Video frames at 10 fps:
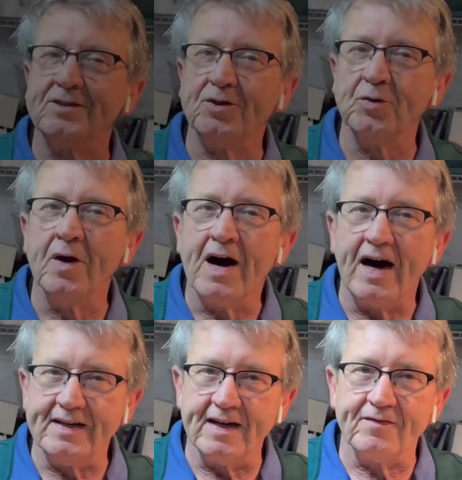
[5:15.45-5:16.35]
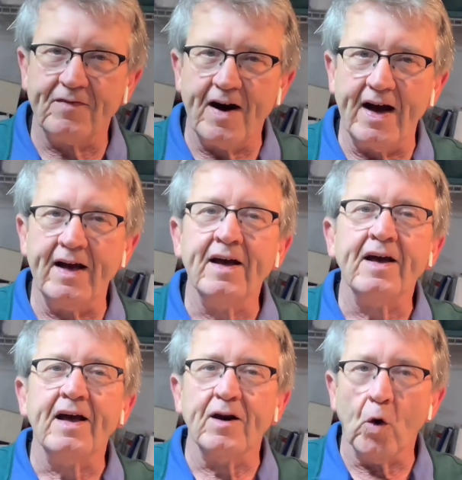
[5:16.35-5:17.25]
to identify
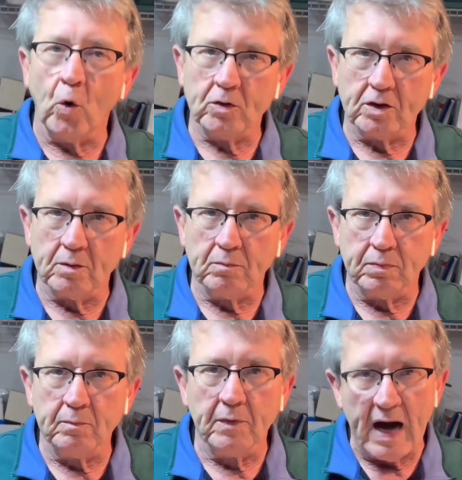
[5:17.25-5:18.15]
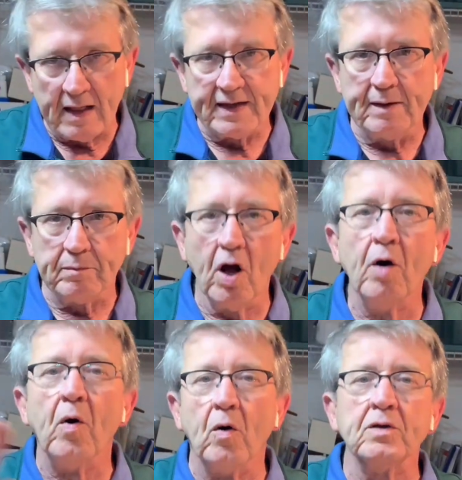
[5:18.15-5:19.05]
an older holiday blow
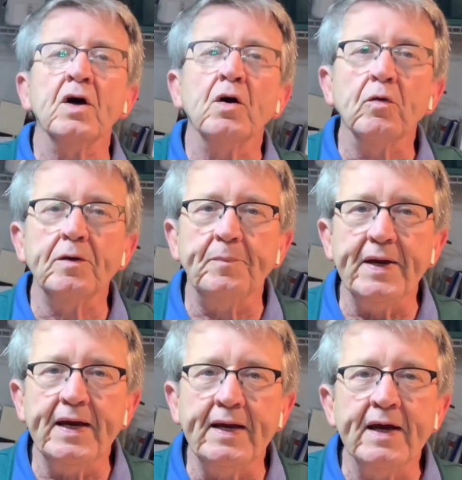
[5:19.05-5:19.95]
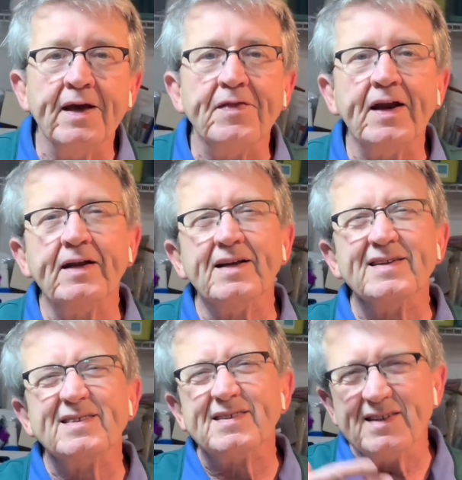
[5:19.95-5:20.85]
mold would be that it
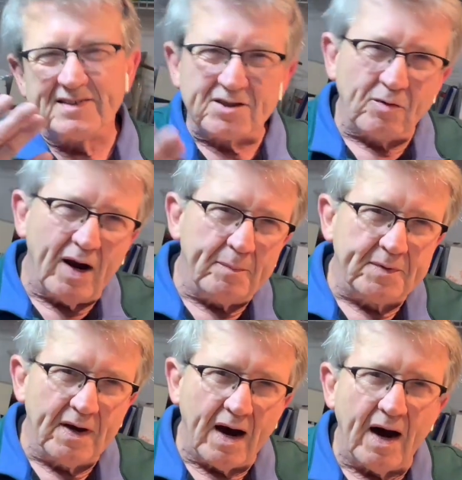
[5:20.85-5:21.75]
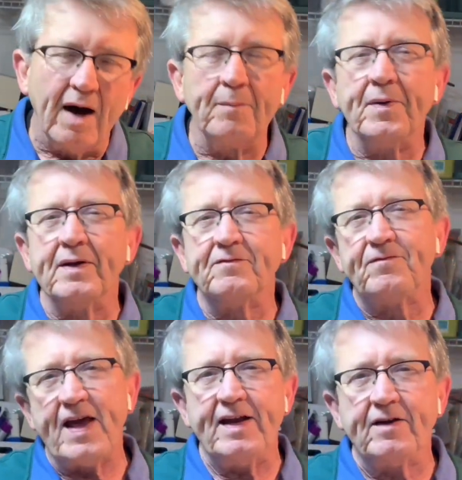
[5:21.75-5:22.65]
is a little scraped up and
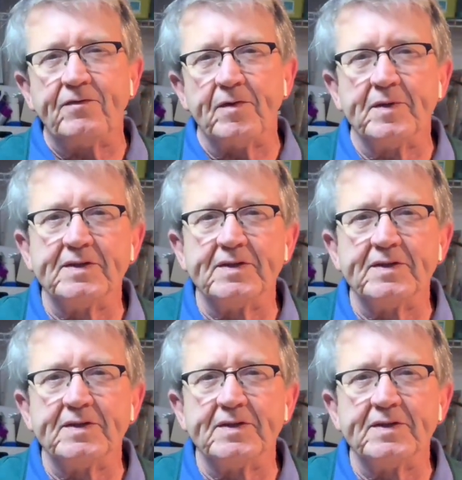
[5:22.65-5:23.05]
faded from the